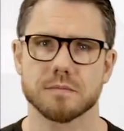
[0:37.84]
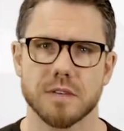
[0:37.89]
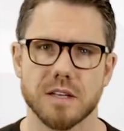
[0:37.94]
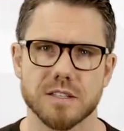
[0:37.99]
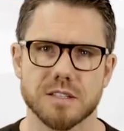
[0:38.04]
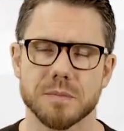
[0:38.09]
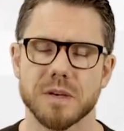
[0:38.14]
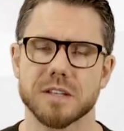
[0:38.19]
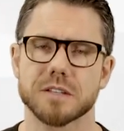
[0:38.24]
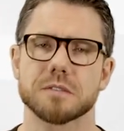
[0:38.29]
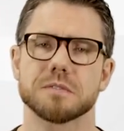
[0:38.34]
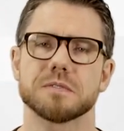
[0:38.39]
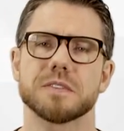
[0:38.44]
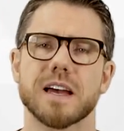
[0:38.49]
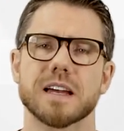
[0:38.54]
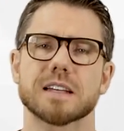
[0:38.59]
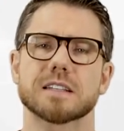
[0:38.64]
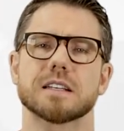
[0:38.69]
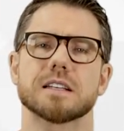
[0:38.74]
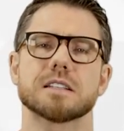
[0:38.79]
As a matter of
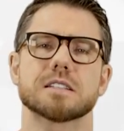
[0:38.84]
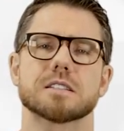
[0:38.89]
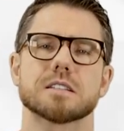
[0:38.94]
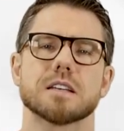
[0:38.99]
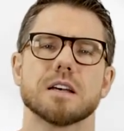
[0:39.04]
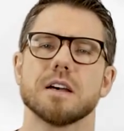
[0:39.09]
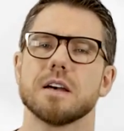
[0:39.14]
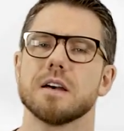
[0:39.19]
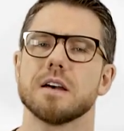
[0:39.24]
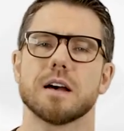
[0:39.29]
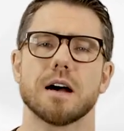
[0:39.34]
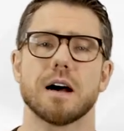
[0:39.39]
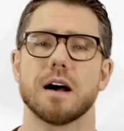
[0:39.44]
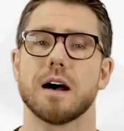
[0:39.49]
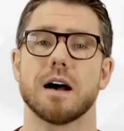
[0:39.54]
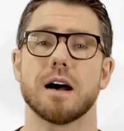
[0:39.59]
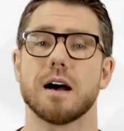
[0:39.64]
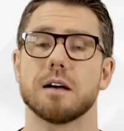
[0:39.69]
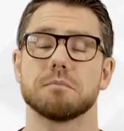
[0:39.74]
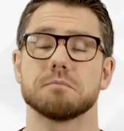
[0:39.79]
fact, it's
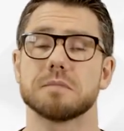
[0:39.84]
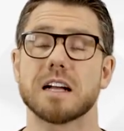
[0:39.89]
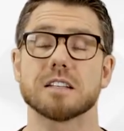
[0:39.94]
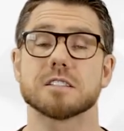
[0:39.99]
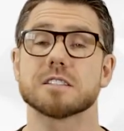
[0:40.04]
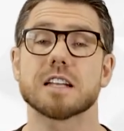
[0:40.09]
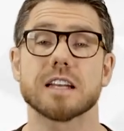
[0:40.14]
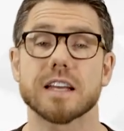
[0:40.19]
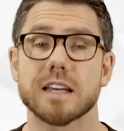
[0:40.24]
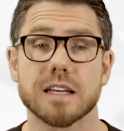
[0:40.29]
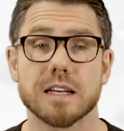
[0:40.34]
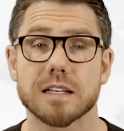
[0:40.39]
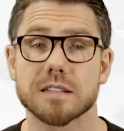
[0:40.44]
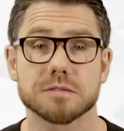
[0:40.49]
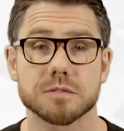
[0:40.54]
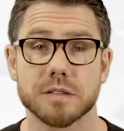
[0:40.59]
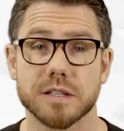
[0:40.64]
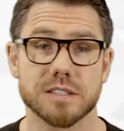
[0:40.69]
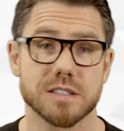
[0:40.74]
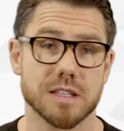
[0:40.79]
Angelica,
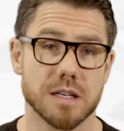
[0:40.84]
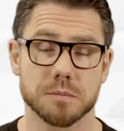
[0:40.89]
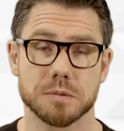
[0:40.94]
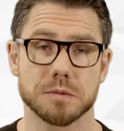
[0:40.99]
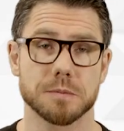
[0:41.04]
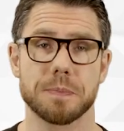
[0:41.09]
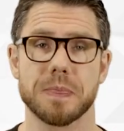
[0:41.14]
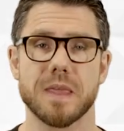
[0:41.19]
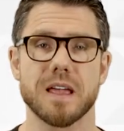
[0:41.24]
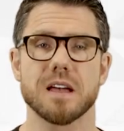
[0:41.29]
for example.